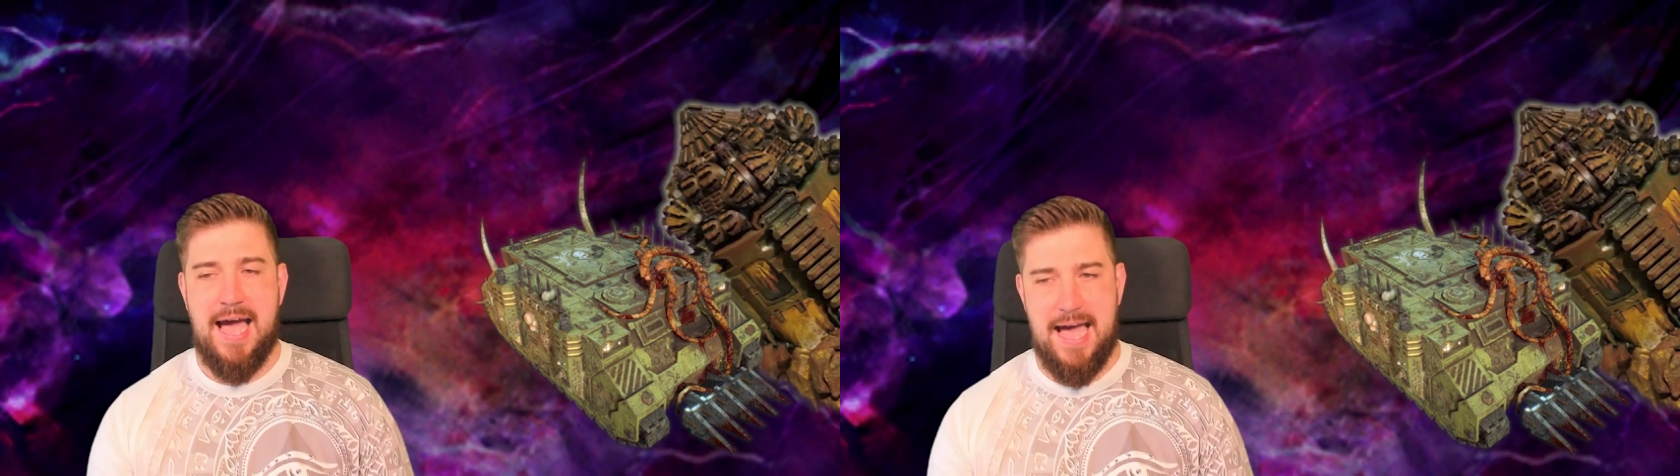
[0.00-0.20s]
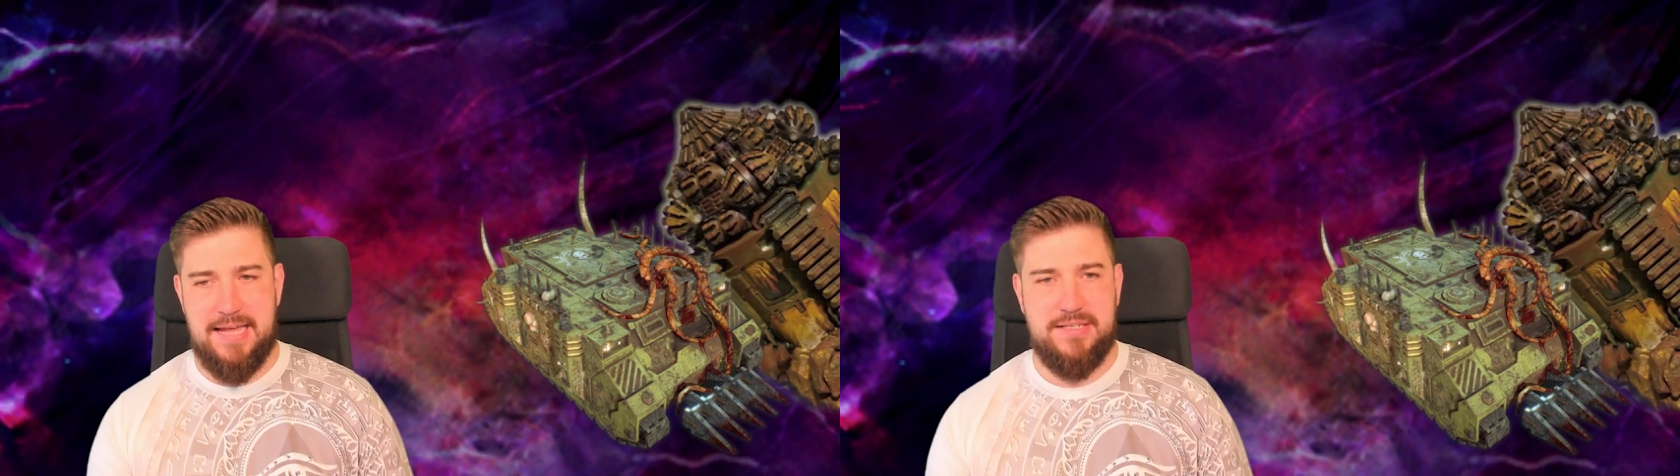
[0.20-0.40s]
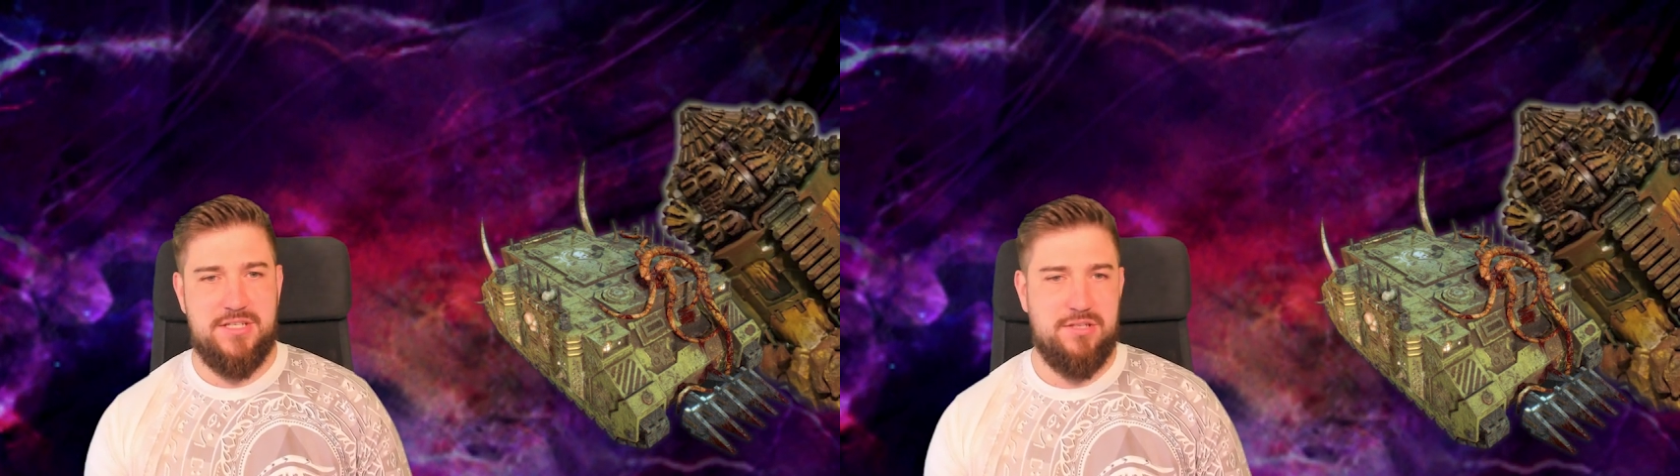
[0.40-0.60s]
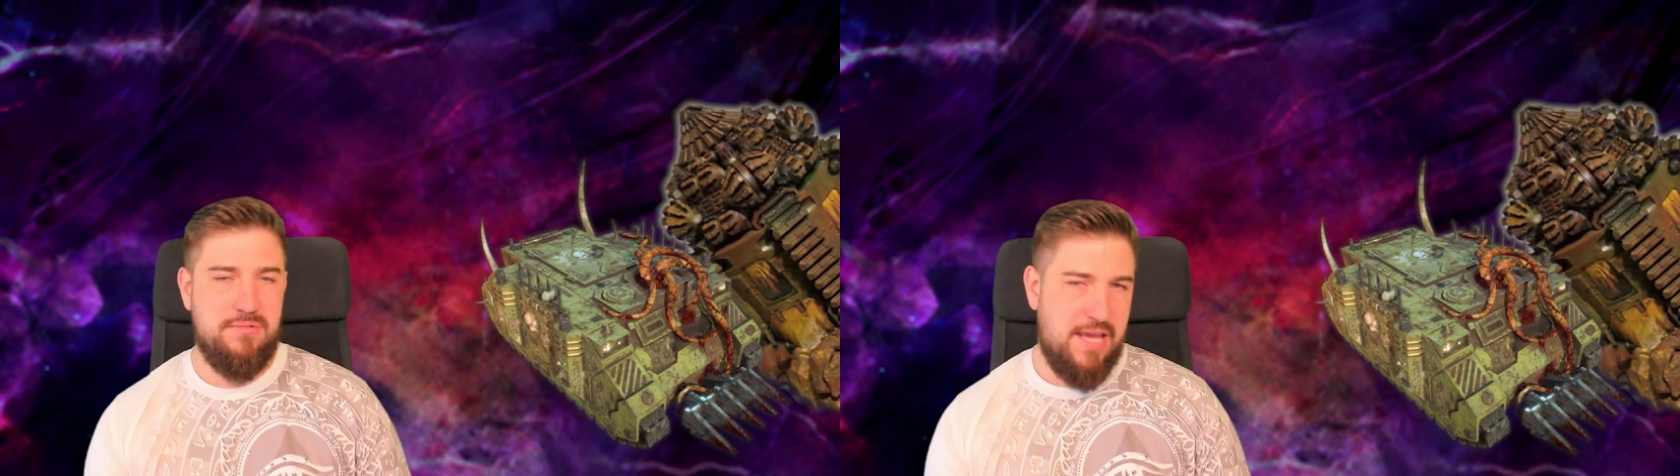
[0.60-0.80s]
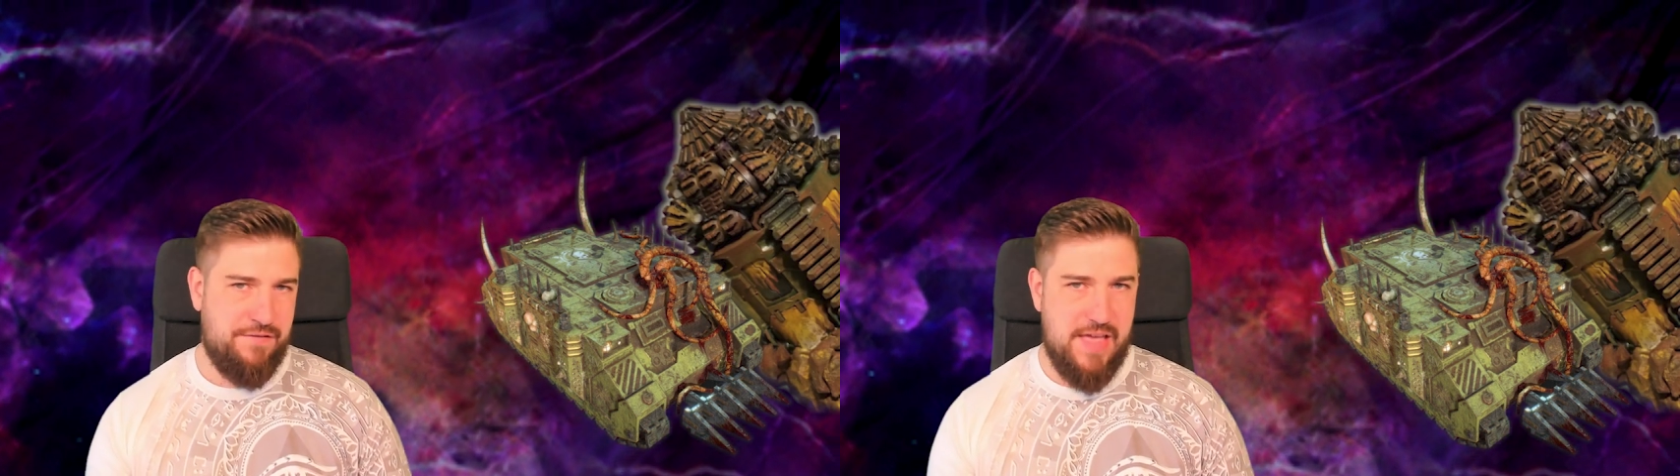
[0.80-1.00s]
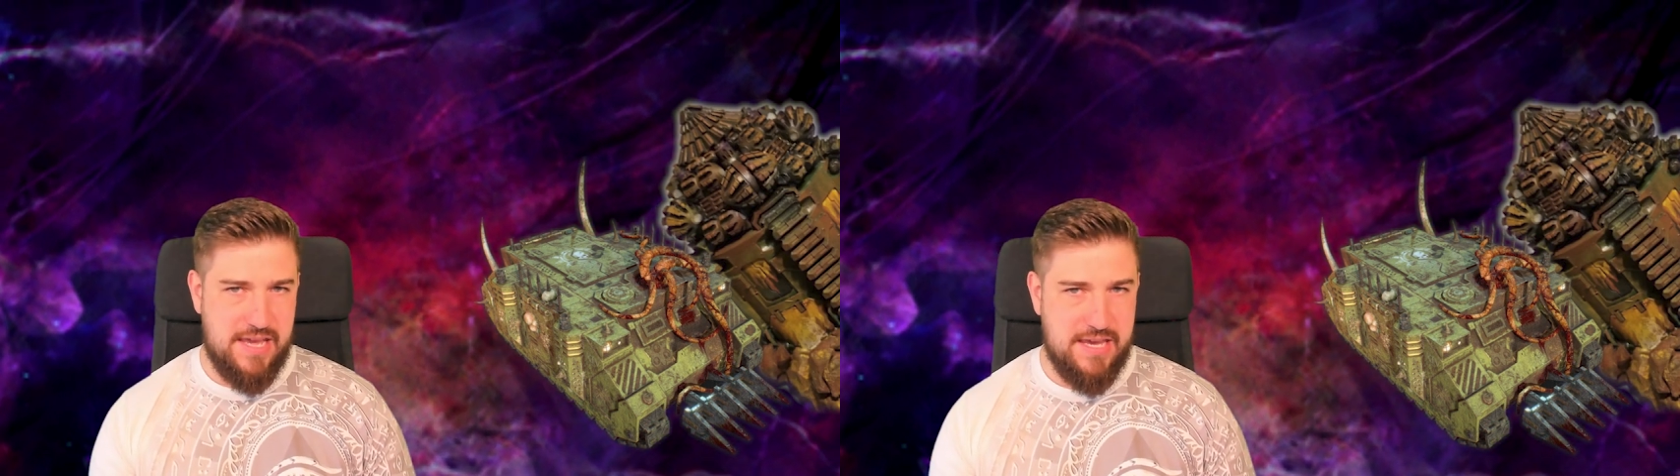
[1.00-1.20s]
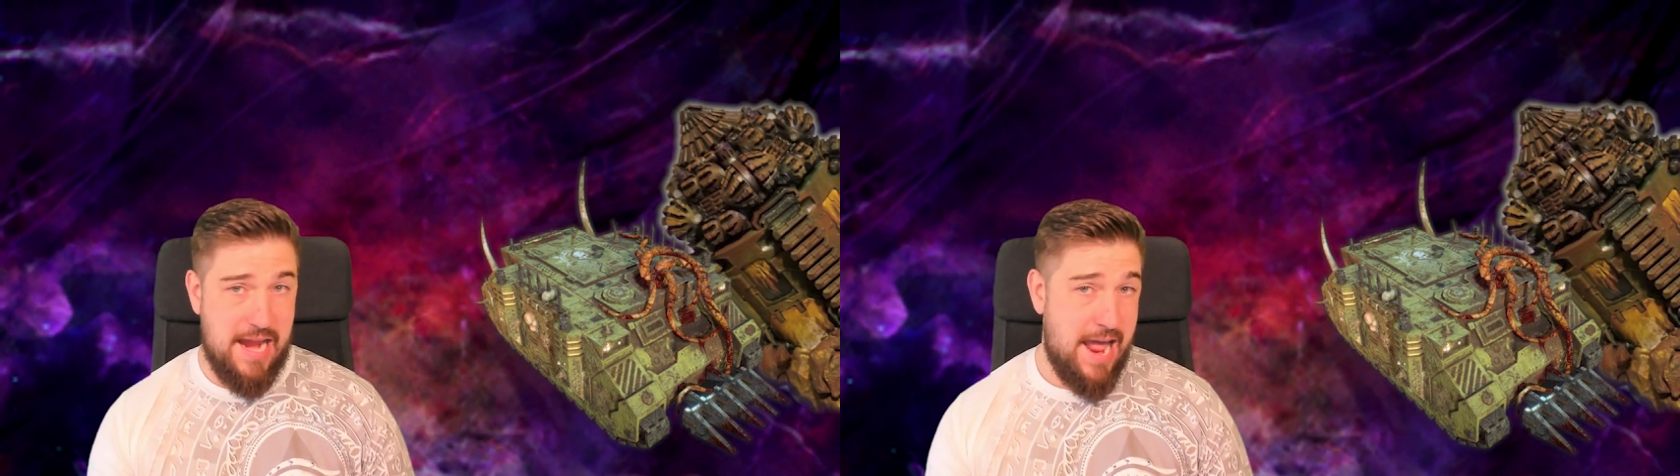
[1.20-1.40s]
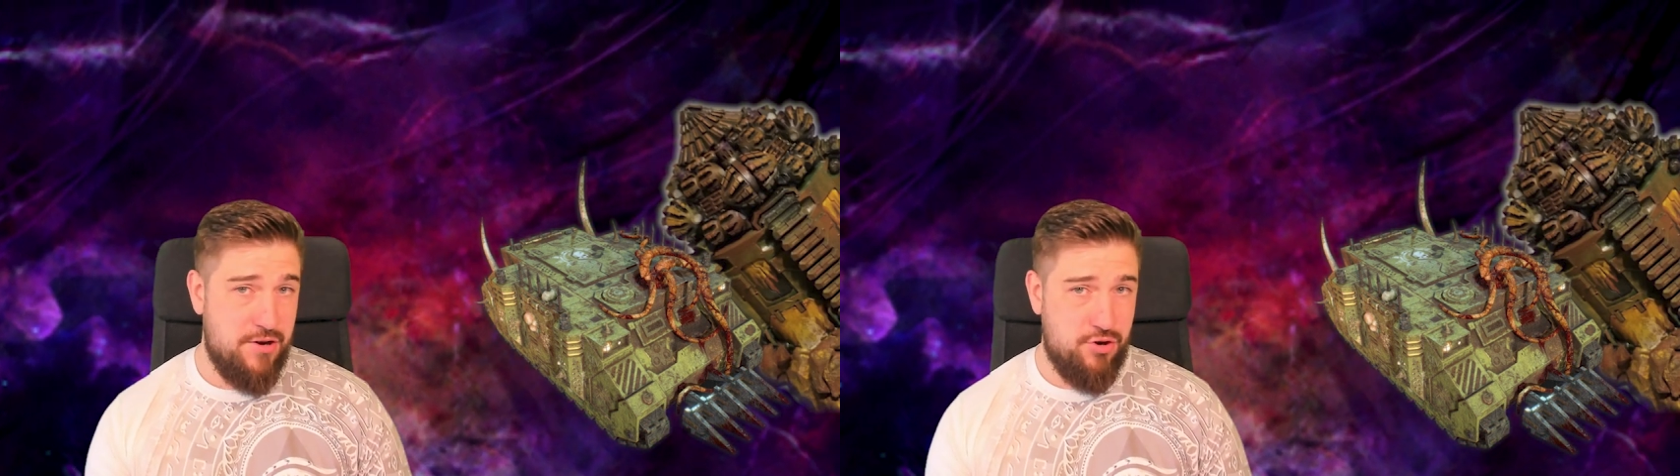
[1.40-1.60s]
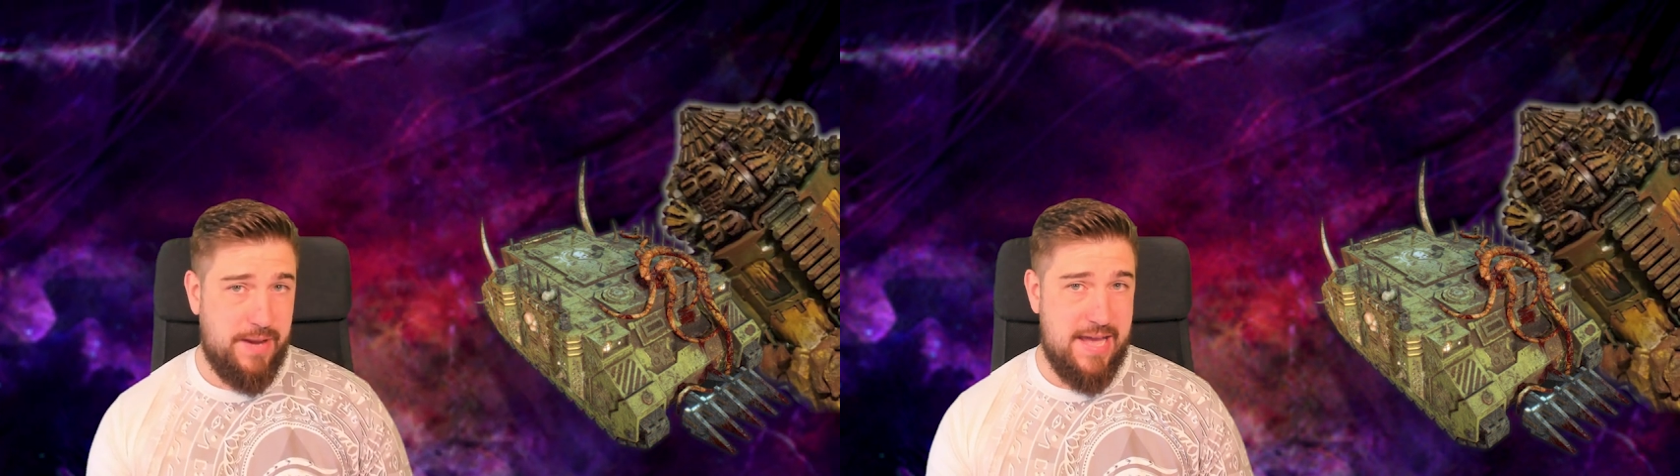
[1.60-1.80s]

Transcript: And if they can end up